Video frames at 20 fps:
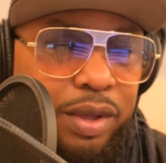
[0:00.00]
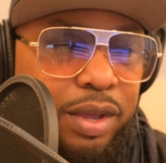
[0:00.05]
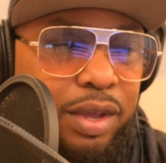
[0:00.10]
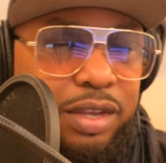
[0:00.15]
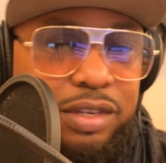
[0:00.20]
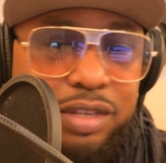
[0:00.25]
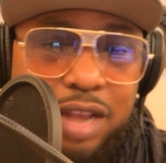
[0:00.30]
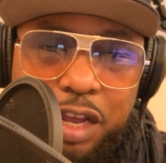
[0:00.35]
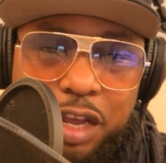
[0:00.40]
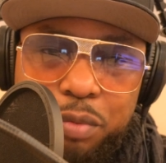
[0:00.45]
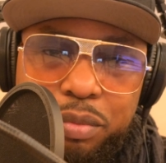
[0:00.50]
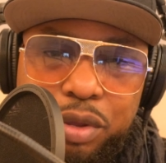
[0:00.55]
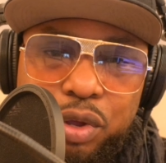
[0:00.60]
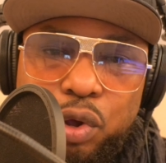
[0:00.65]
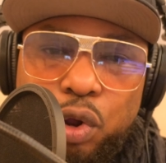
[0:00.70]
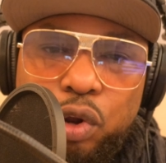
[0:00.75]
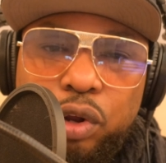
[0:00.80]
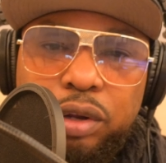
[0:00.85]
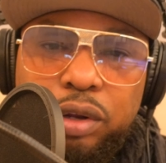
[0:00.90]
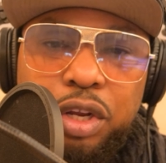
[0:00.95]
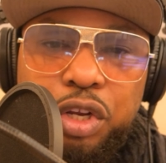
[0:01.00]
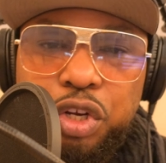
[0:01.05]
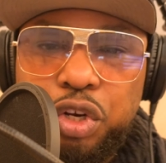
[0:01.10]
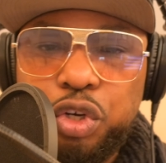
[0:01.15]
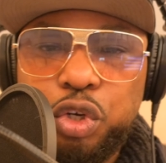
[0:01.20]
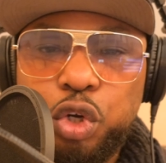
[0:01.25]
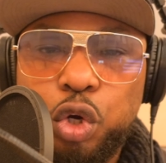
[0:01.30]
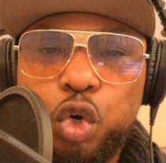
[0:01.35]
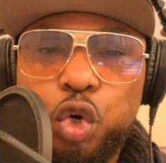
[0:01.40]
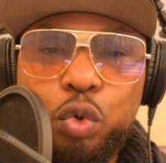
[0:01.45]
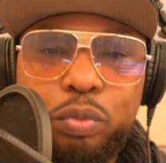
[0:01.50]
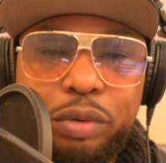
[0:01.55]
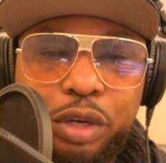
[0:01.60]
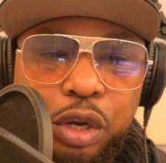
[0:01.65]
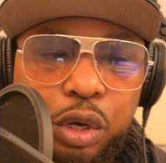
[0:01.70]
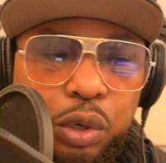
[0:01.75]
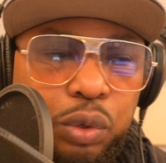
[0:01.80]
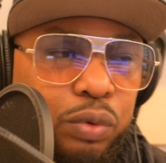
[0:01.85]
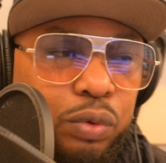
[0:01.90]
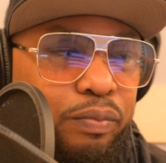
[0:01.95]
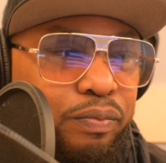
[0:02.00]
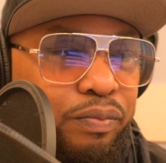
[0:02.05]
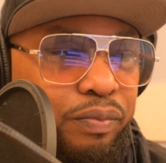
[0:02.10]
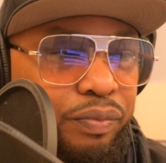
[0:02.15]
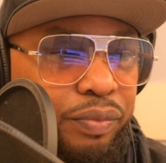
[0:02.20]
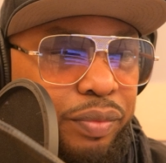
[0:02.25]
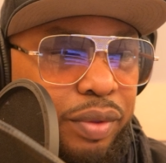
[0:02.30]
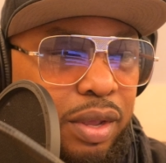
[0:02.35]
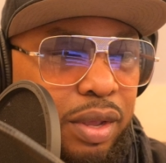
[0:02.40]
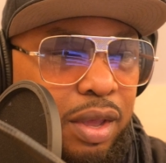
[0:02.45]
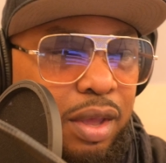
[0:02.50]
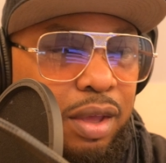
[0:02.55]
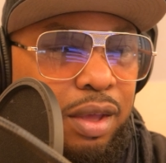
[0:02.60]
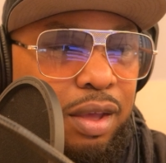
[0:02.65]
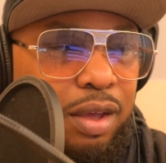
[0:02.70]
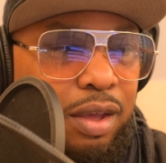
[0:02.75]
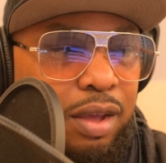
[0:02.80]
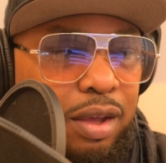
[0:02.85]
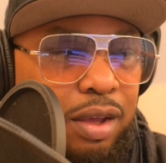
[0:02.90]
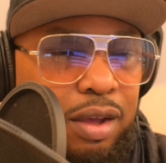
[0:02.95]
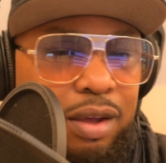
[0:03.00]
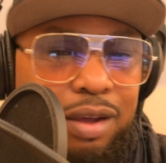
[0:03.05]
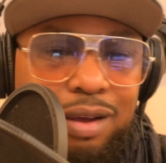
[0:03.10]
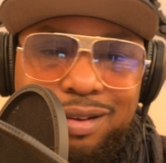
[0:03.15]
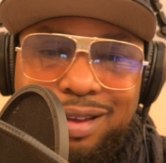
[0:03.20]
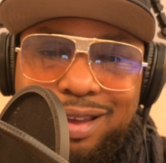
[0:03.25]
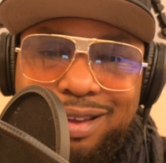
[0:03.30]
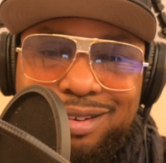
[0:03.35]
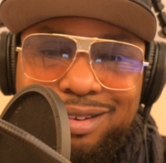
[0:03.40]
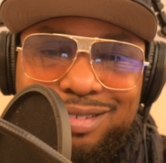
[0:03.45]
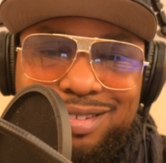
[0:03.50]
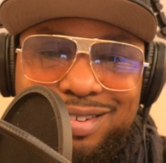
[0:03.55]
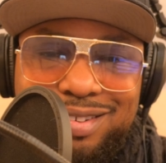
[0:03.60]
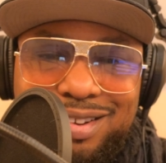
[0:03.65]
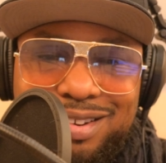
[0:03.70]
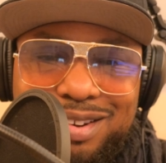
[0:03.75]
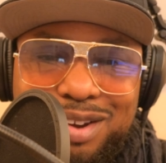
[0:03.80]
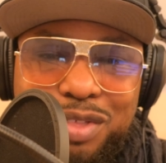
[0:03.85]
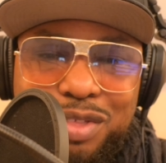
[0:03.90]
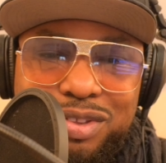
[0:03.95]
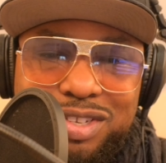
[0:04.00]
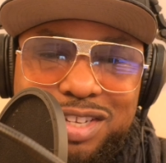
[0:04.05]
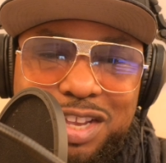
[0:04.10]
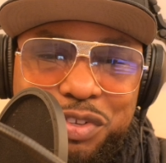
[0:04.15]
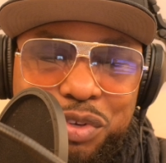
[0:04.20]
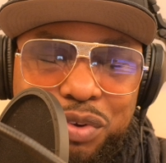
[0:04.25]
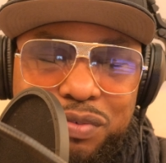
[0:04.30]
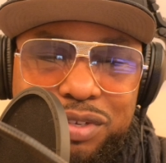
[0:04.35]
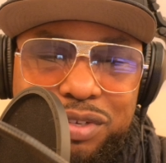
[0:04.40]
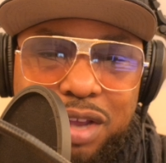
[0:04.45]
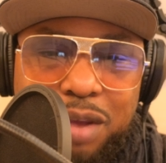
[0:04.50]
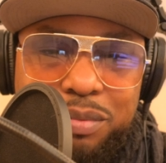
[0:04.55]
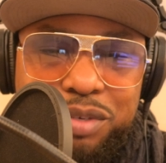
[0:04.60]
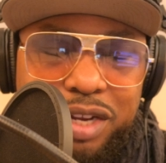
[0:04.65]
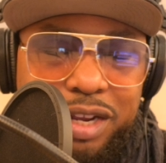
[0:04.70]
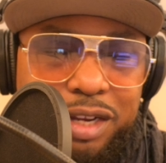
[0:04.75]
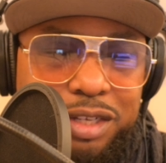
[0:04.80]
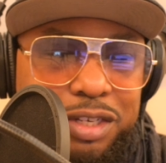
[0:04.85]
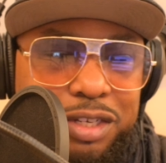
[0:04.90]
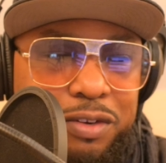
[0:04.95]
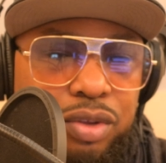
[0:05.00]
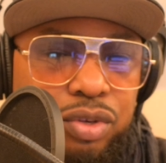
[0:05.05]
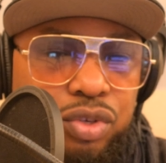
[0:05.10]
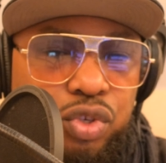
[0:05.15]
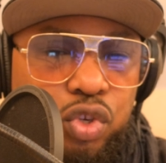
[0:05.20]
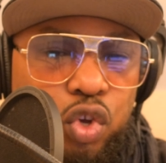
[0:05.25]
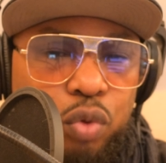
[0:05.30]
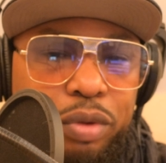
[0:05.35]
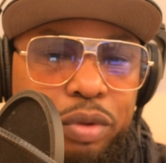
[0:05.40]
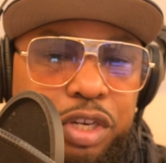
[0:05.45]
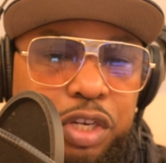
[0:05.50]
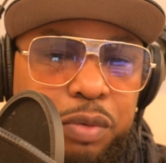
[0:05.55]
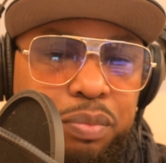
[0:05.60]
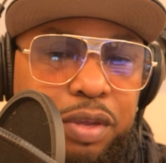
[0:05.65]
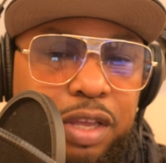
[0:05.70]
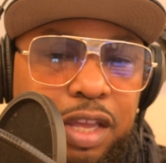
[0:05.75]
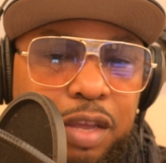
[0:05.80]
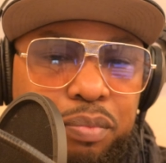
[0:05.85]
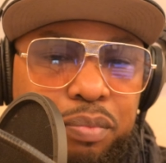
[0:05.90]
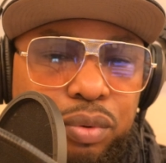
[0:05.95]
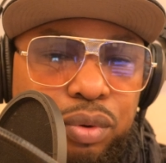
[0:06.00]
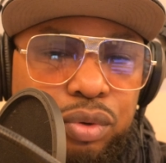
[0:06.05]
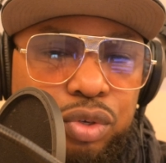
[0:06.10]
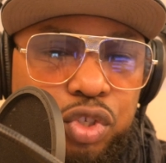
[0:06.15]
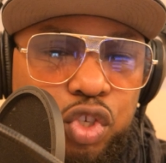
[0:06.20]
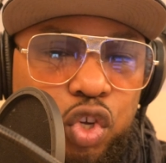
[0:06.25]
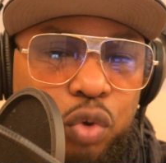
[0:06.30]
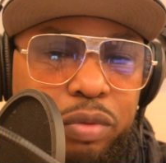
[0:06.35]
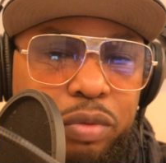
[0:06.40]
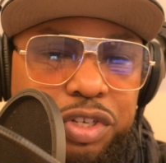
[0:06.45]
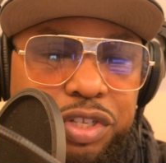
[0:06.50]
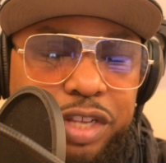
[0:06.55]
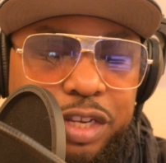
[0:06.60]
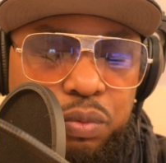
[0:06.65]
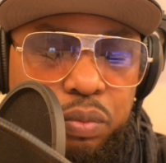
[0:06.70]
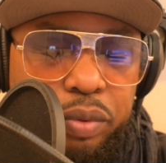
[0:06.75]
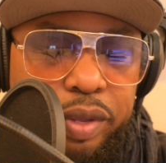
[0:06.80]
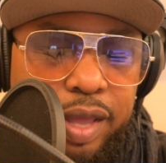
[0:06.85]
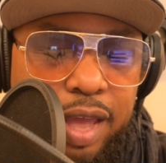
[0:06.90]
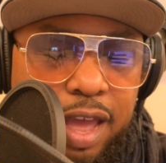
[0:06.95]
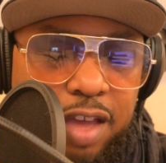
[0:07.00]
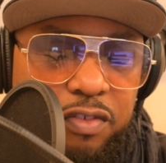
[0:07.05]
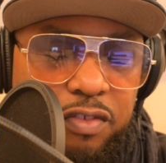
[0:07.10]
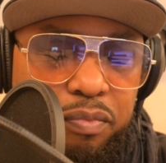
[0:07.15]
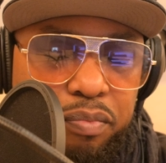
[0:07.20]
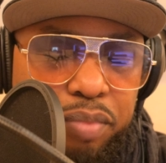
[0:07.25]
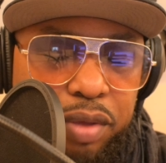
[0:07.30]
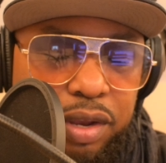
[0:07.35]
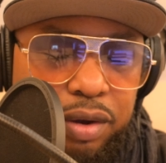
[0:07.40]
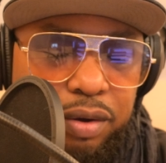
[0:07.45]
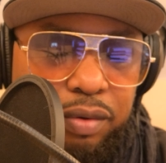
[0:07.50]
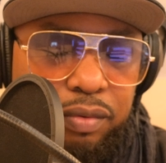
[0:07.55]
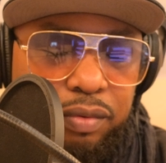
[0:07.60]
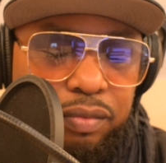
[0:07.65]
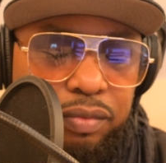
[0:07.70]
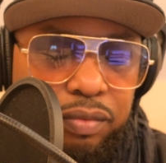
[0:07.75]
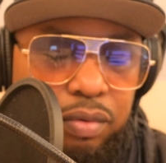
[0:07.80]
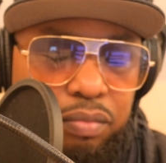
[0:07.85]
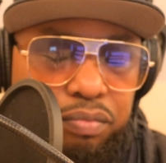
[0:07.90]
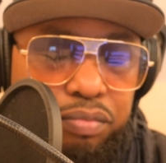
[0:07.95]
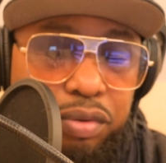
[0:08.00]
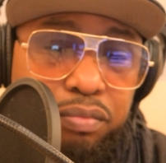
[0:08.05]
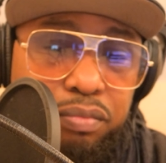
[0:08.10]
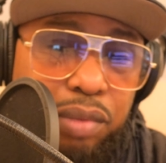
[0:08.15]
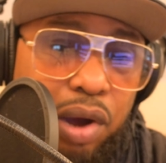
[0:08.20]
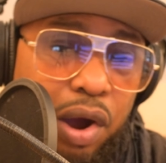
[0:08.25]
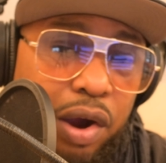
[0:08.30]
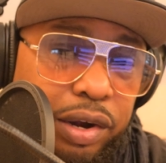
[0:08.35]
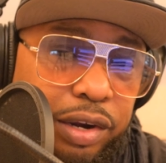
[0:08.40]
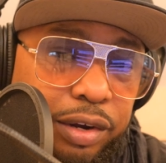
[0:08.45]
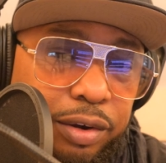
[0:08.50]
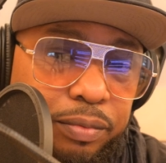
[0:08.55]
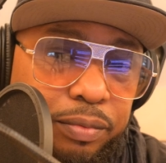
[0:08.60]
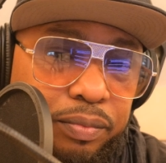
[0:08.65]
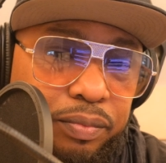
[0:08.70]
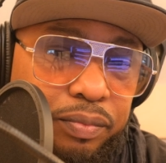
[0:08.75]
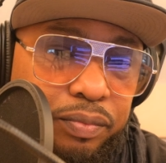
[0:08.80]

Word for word: It's not going to be all doom and gloom. Again, another sensitive subject. So many people, so much thing, we have been bombarded